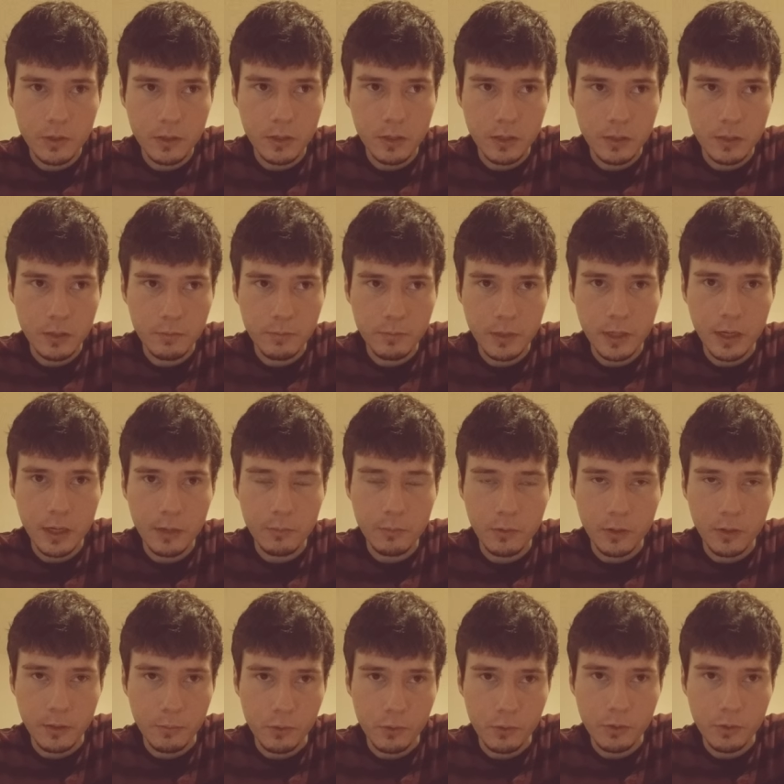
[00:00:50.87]
uh, being
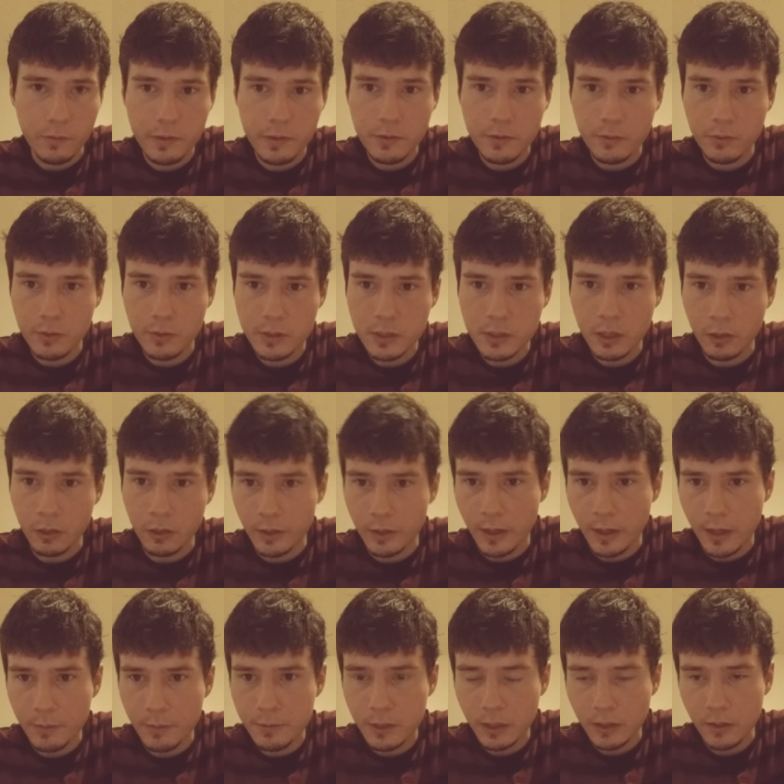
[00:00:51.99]
able to move through a solid
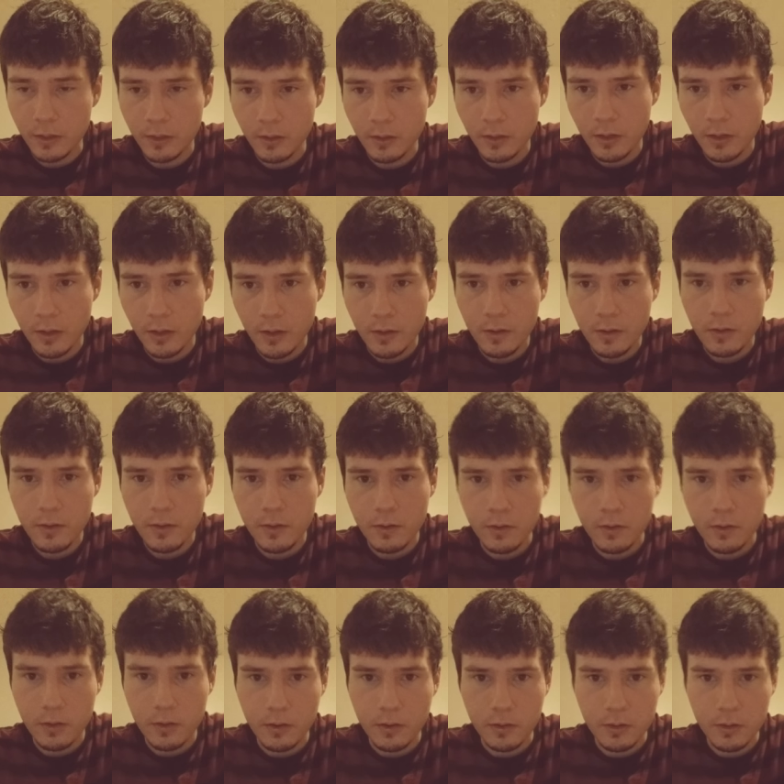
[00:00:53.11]
object.
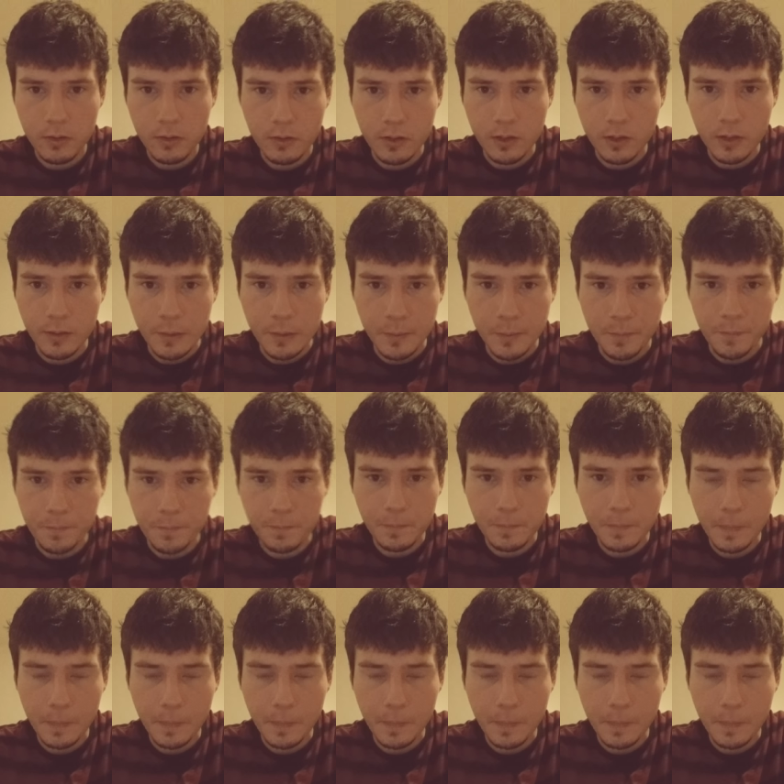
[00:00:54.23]
Um,